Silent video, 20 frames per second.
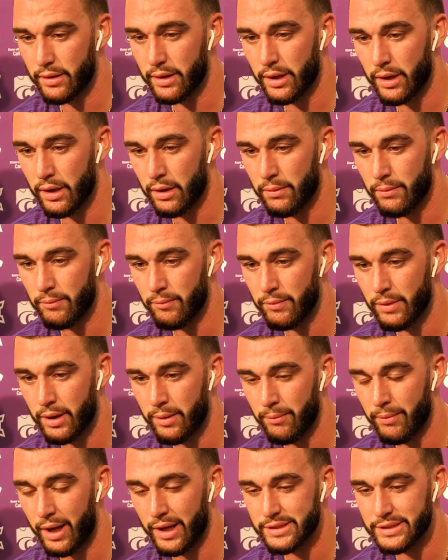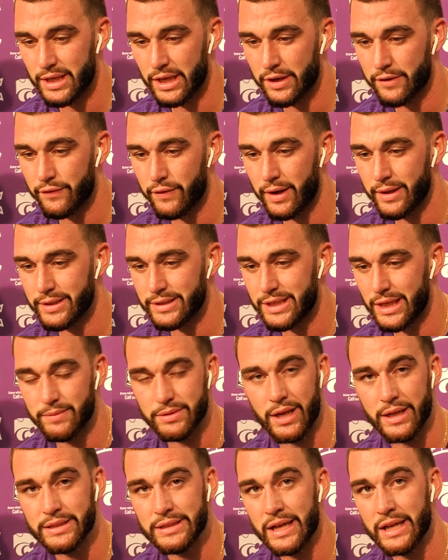Um, I'm not satisfied. This team's
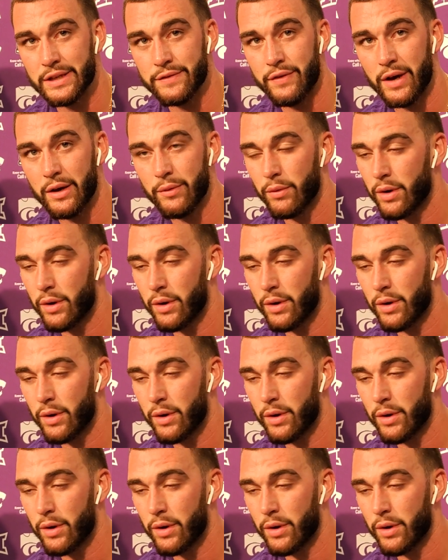not satisfied.